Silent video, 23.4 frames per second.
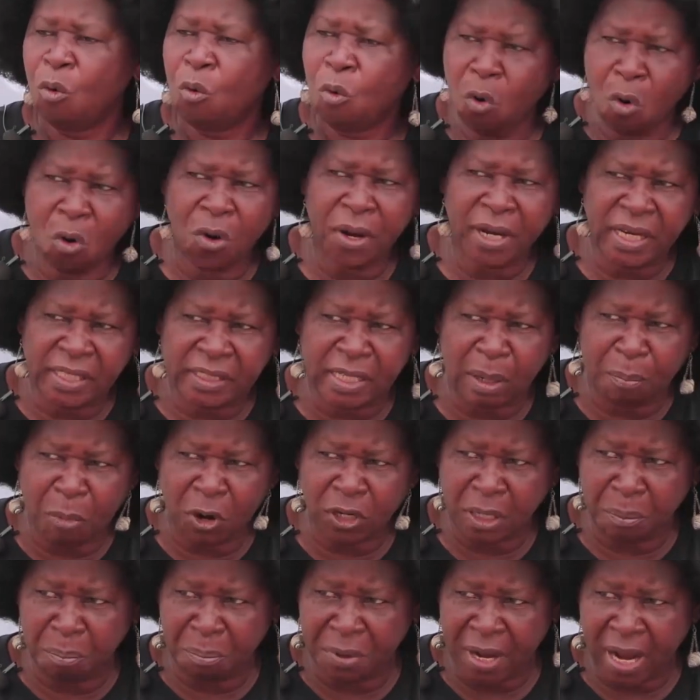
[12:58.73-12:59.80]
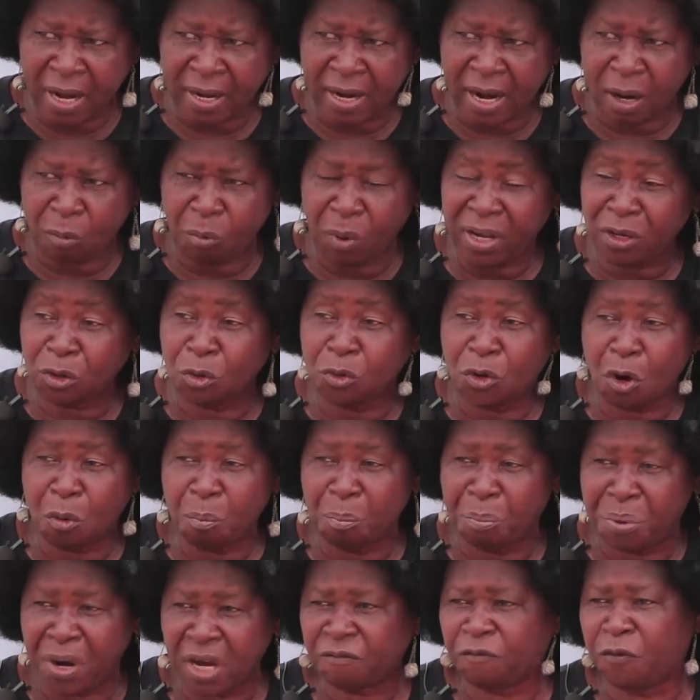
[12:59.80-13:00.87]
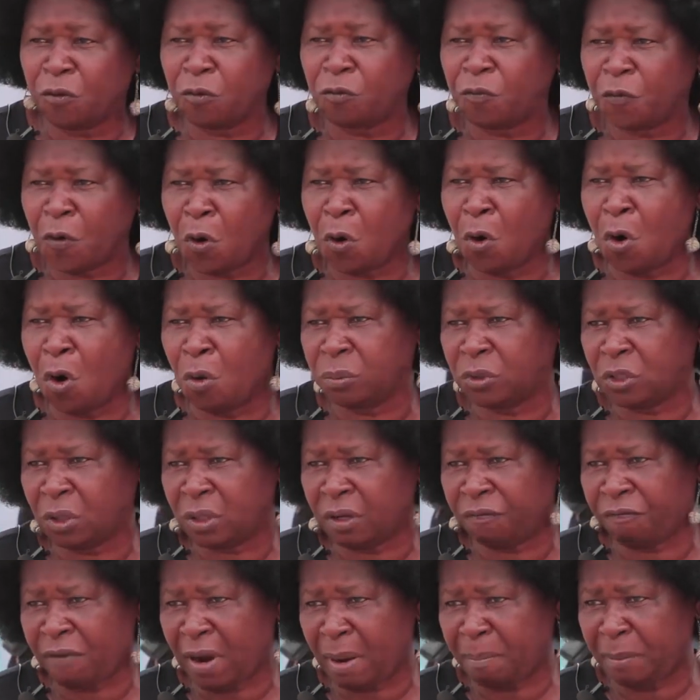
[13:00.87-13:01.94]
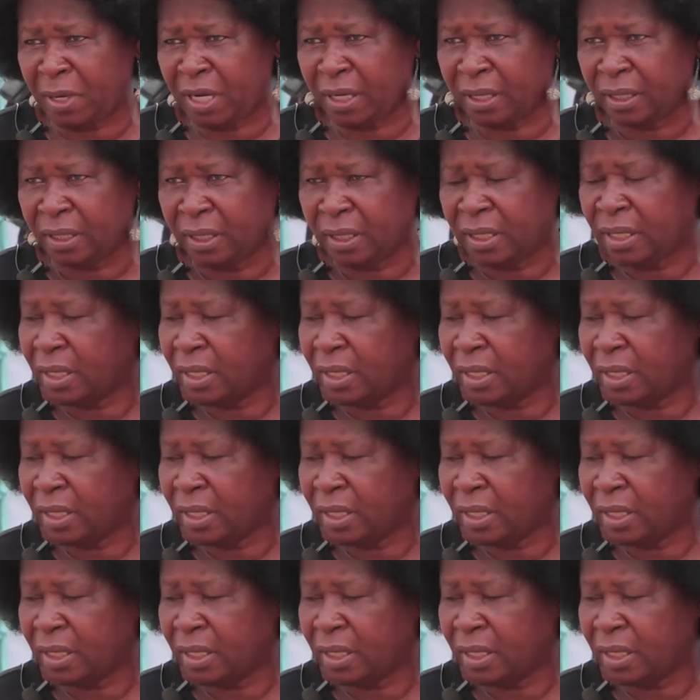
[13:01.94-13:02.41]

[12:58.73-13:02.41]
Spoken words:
who is the burden bearer when you don't bring food home to the family?